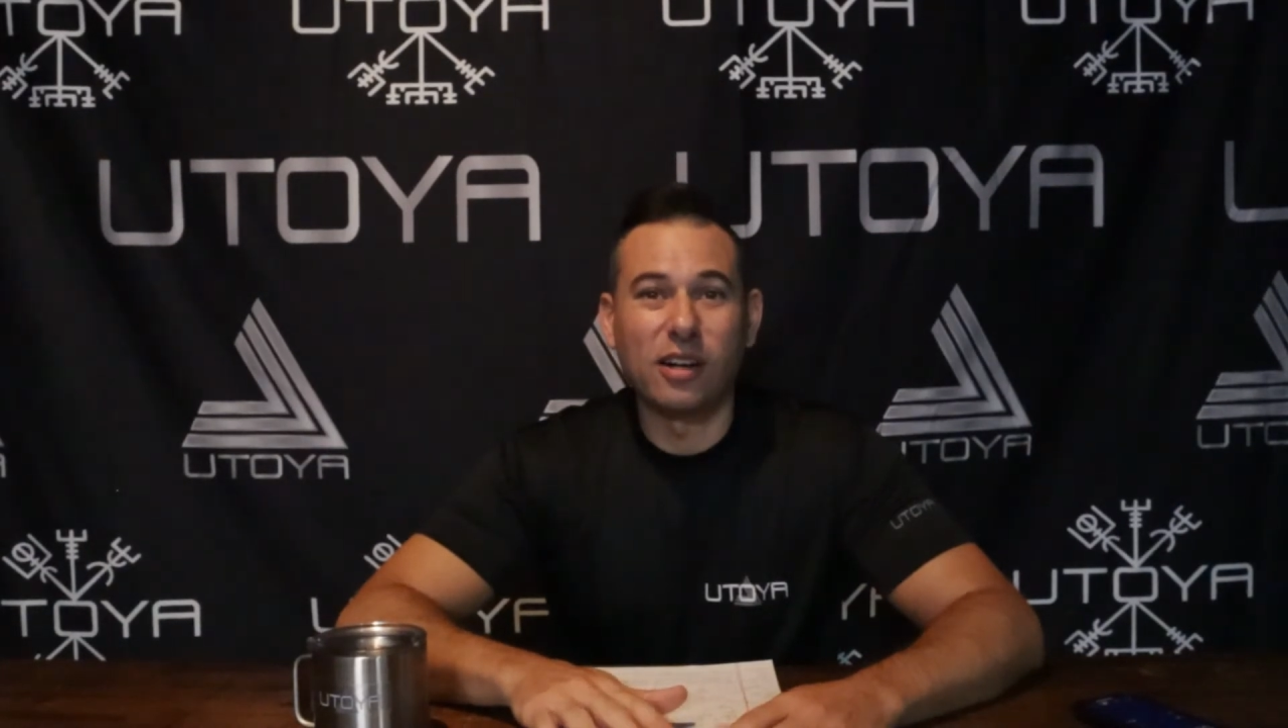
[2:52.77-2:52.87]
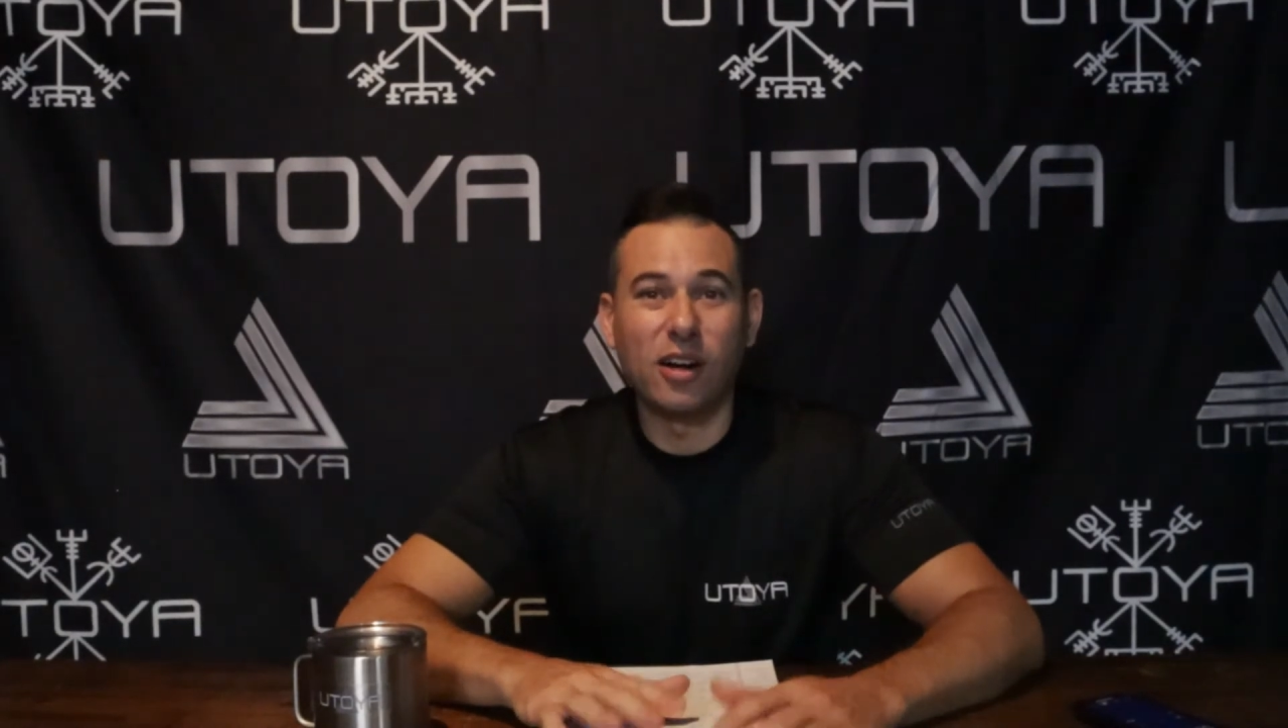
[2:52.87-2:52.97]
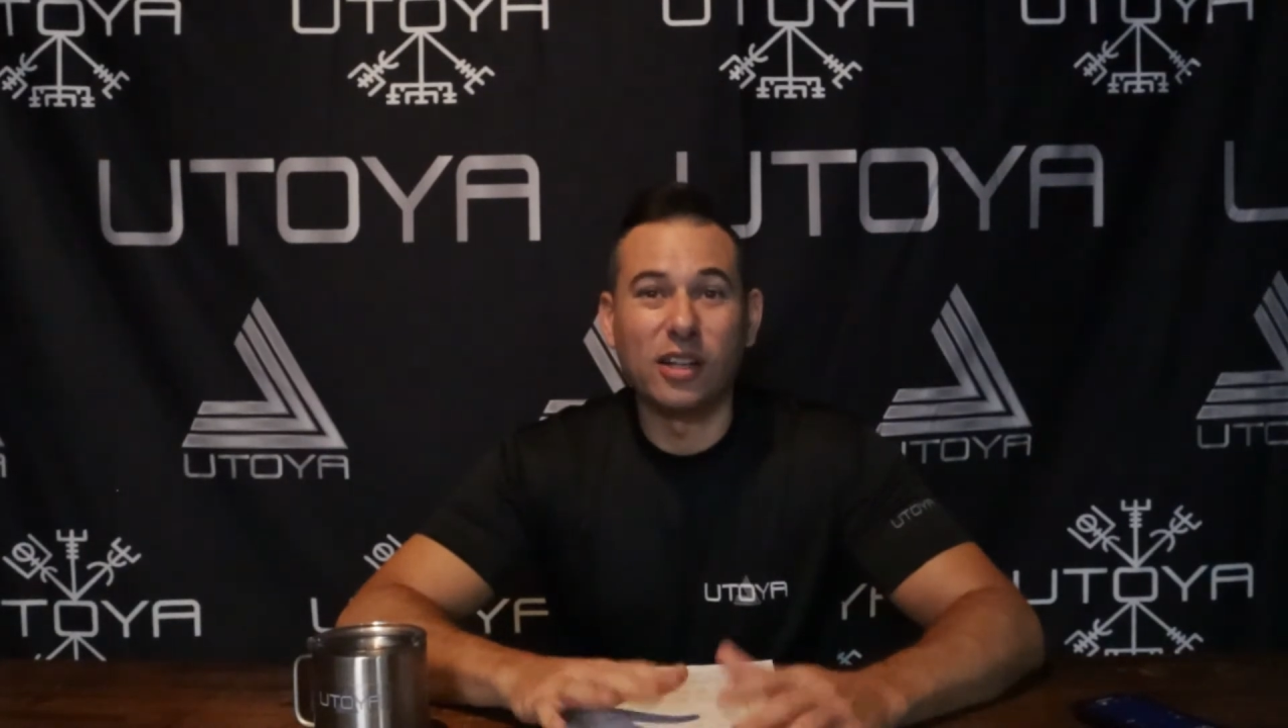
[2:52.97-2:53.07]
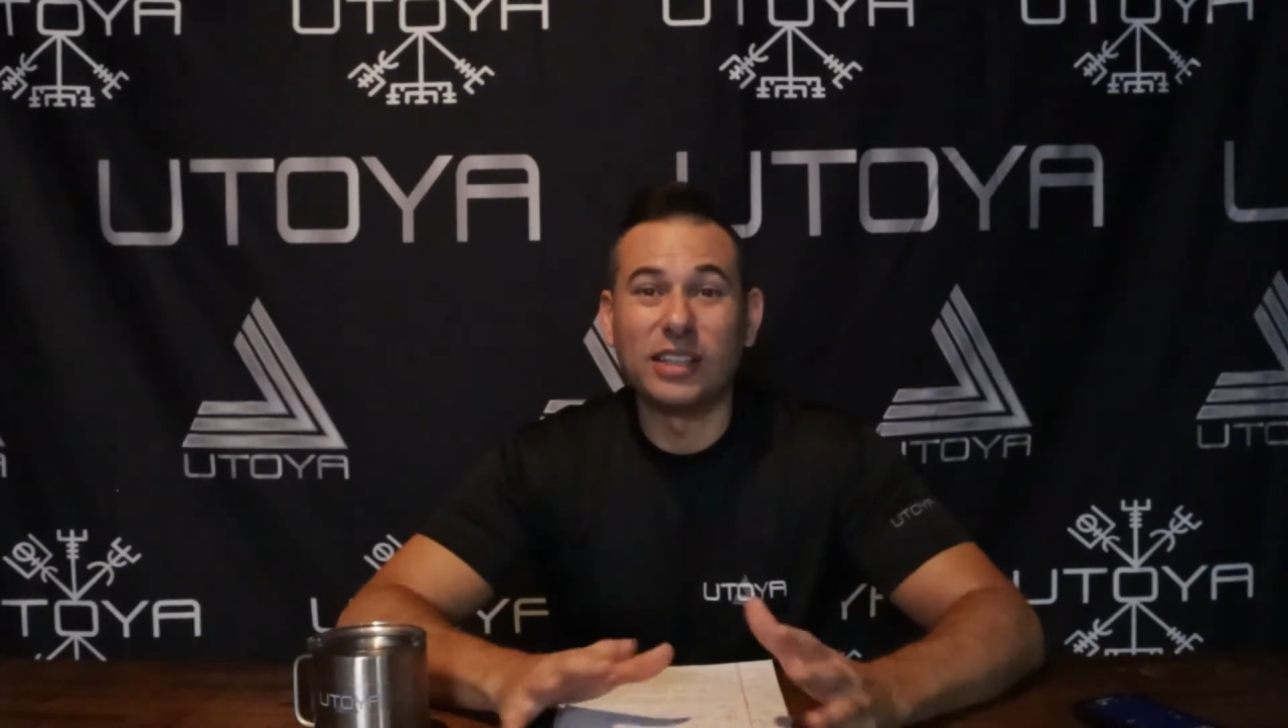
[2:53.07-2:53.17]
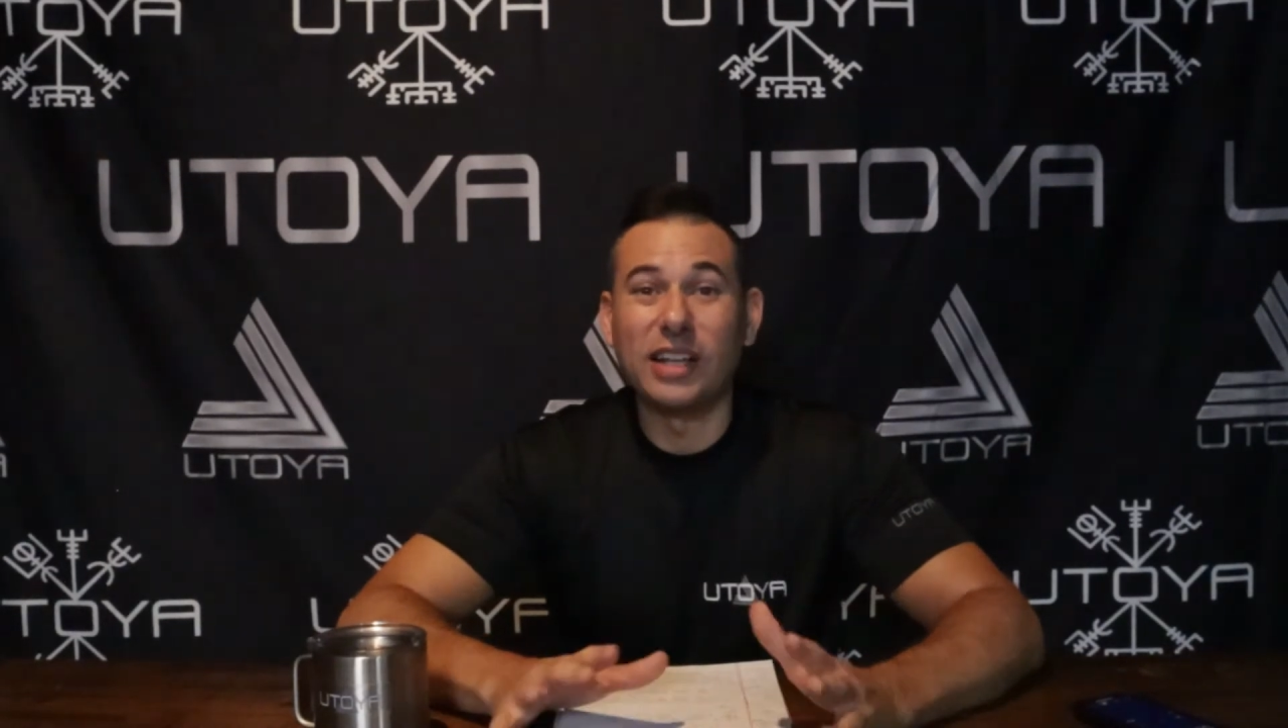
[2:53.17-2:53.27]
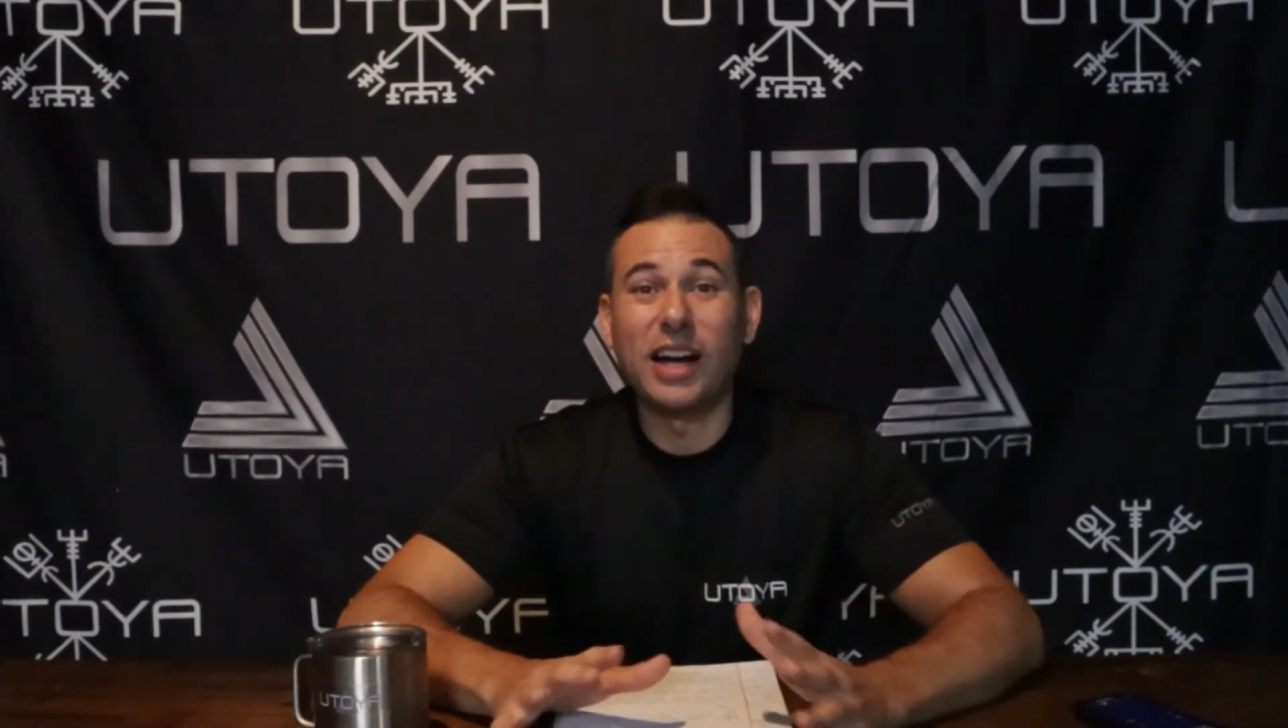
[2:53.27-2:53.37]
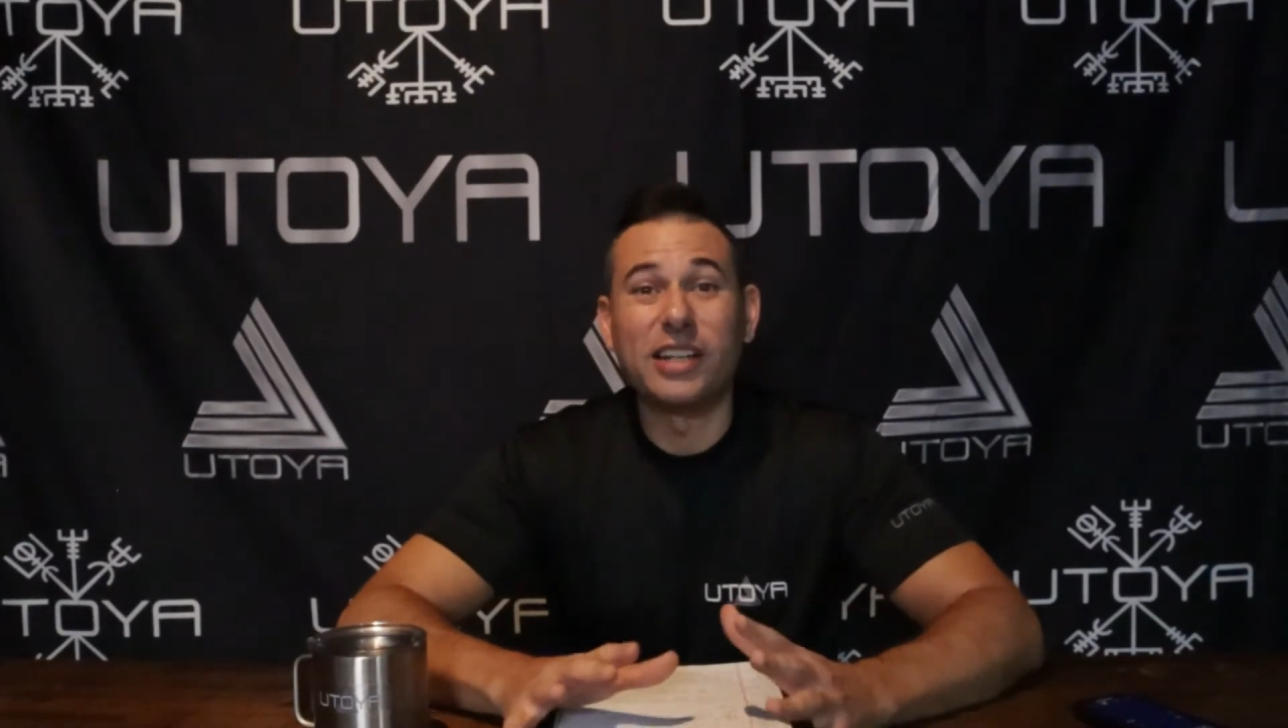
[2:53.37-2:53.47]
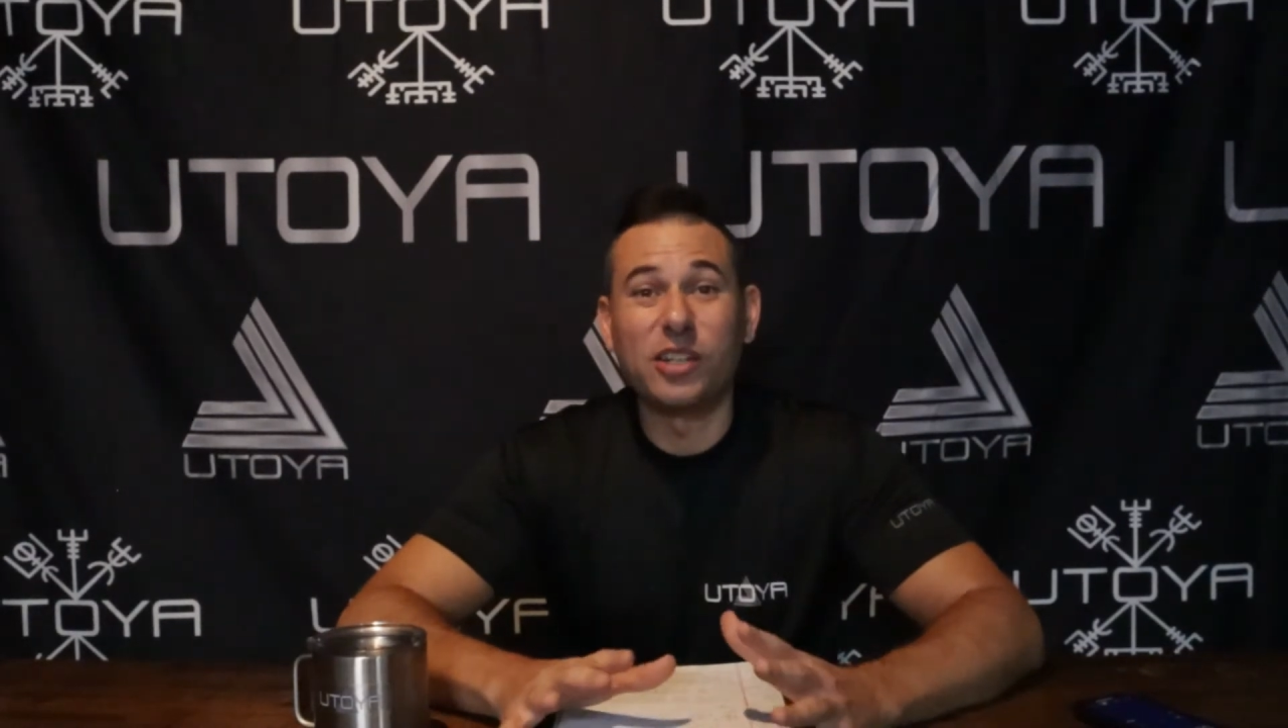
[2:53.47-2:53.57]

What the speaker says: all aligned